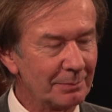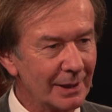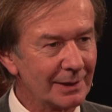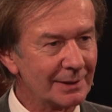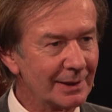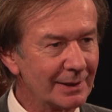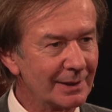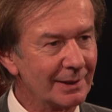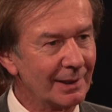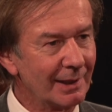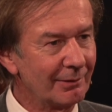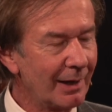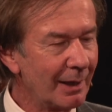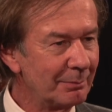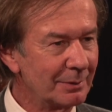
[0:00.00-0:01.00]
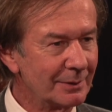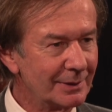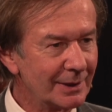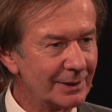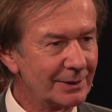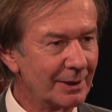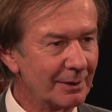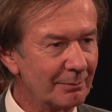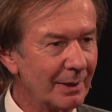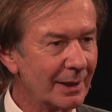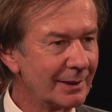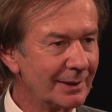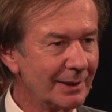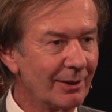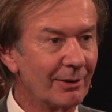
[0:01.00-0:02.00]
place it in the right position.
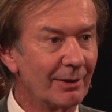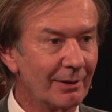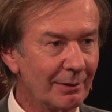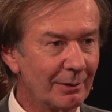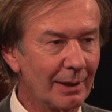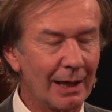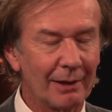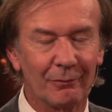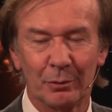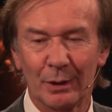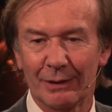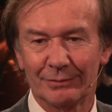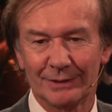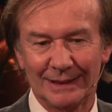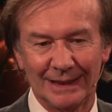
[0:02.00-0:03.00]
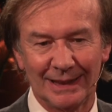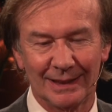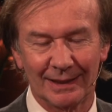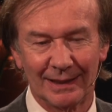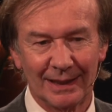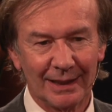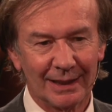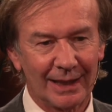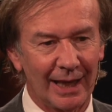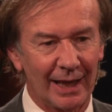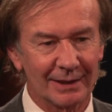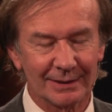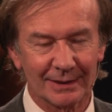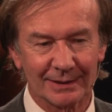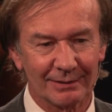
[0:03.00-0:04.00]
But we have seen
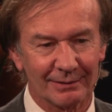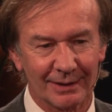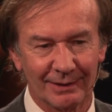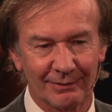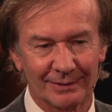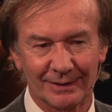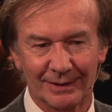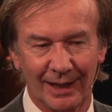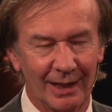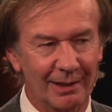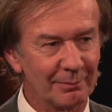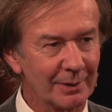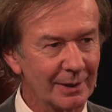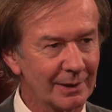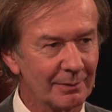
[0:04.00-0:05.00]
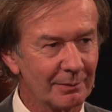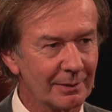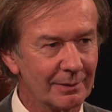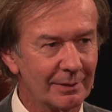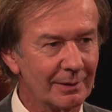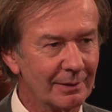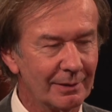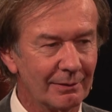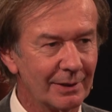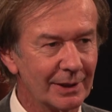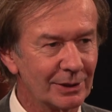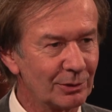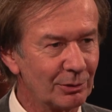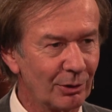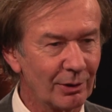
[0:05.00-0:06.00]
cases terribly
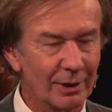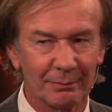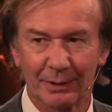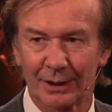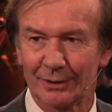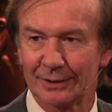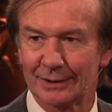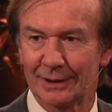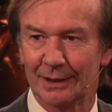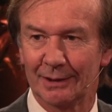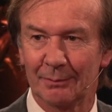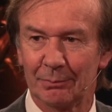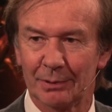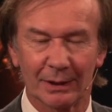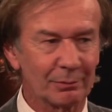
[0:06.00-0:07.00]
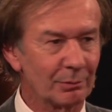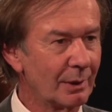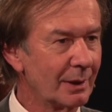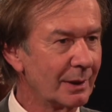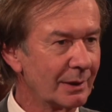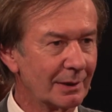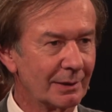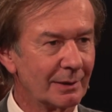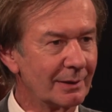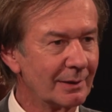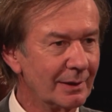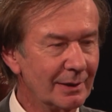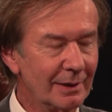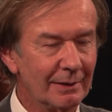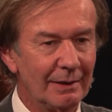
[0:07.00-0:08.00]
restored because the implant were.
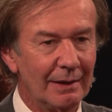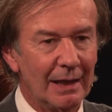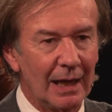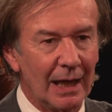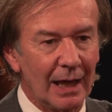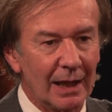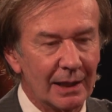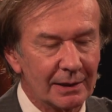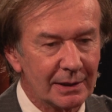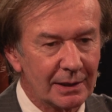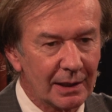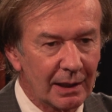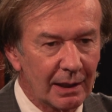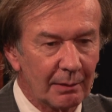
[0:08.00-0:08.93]
And